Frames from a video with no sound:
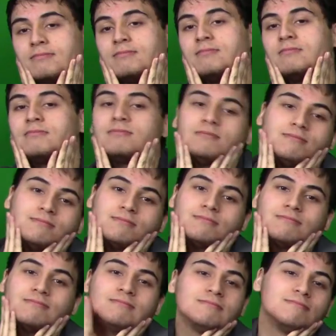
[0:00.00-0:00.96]

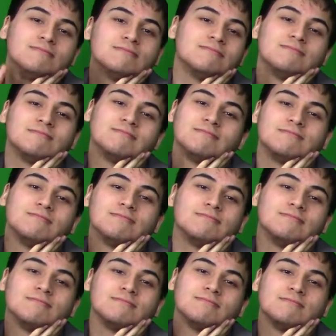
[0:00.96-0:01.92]

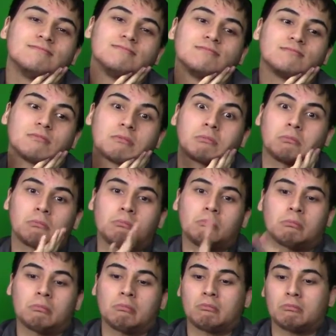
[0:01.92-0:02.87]

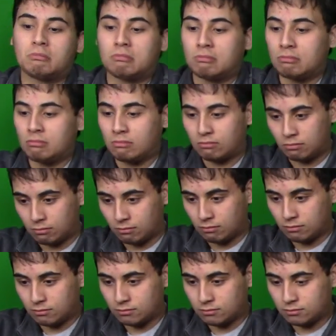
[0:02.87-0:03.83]

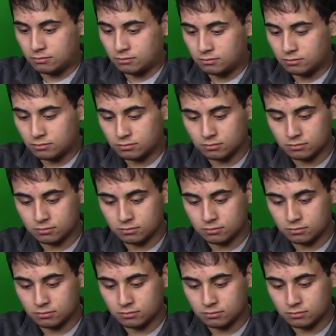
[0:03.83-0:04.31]
(not speaking)